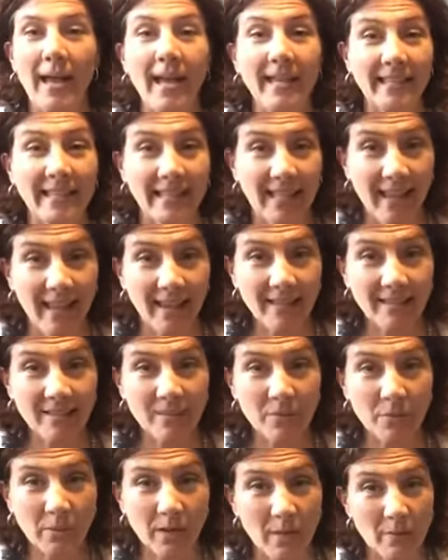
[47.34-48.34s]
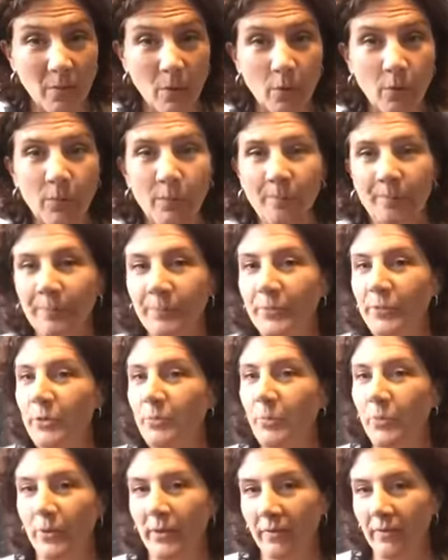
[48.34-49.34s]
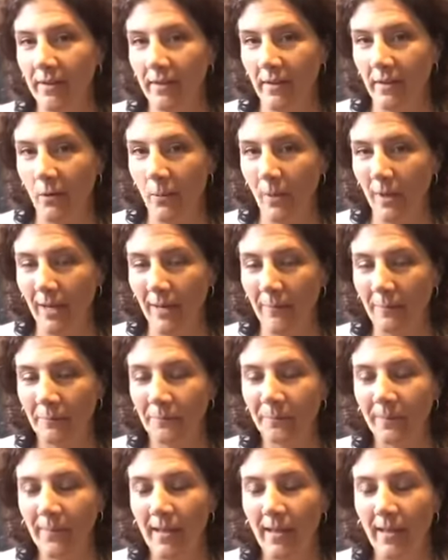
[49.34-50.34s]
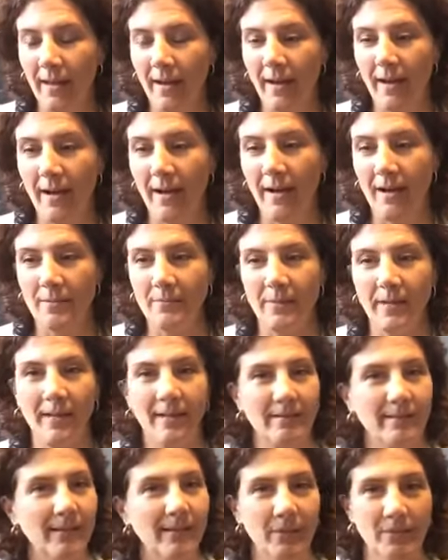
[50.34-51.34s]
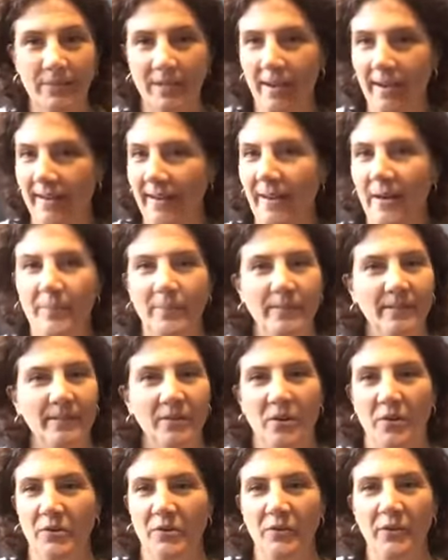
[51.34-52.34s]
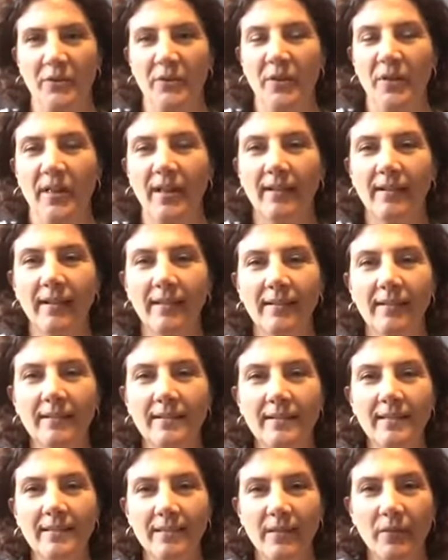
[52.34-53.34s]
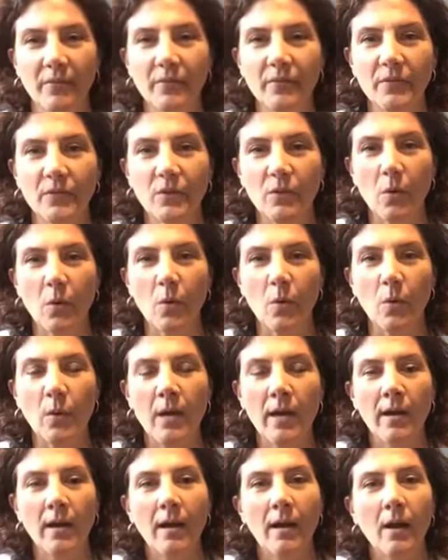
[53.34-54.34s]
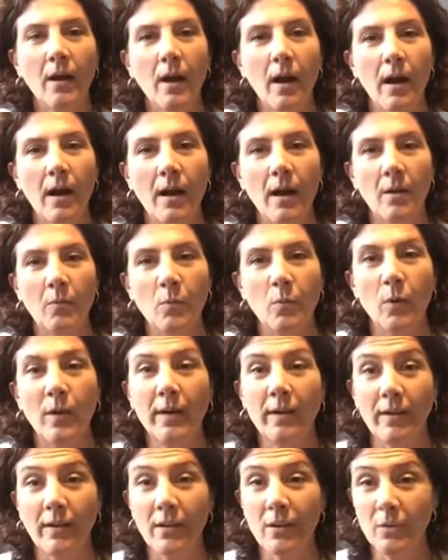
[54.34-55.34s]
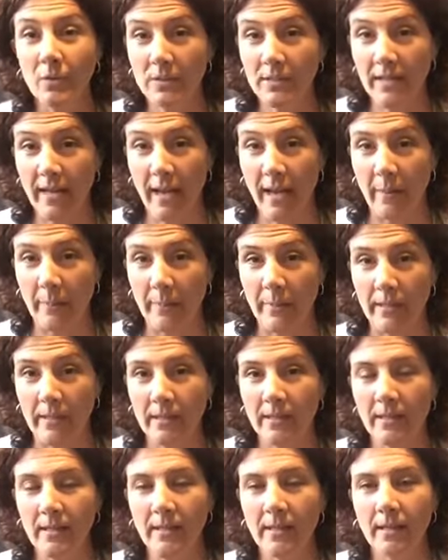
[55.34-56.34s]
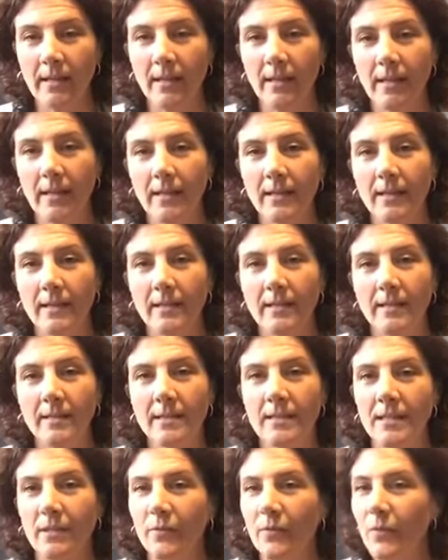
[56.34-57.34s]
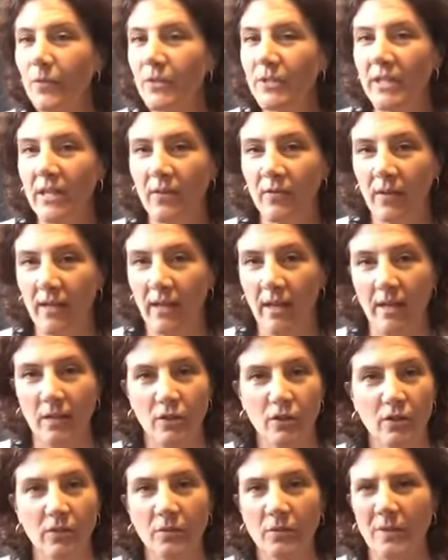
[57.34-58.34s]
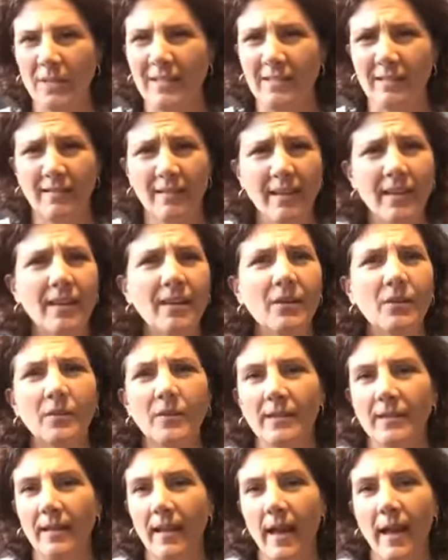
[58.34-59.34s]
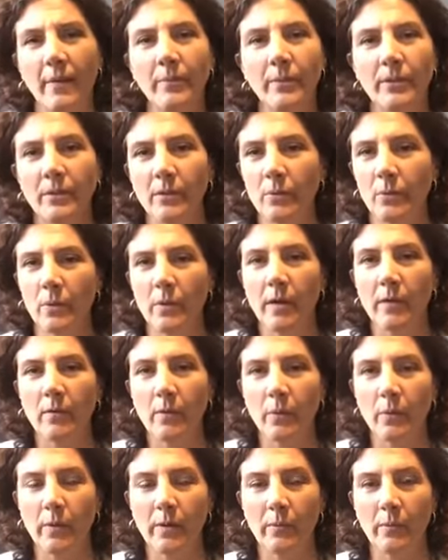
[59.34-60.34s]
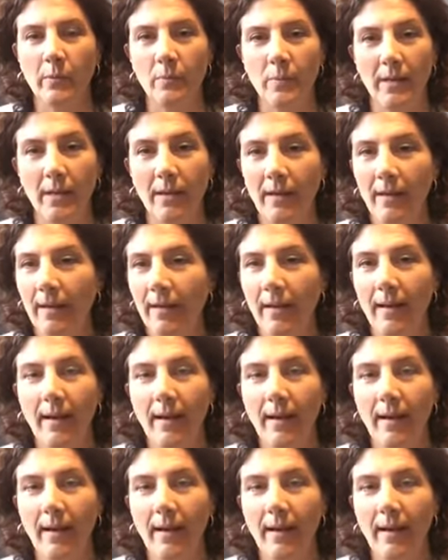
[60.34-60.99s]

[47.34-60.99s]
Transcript: at the end when I'm home to put everything away and tidy up and the laundry and all that kind of good stuff. So what used to happen is the first day of vacation, or at the lake or at the cabin or wherever we would be,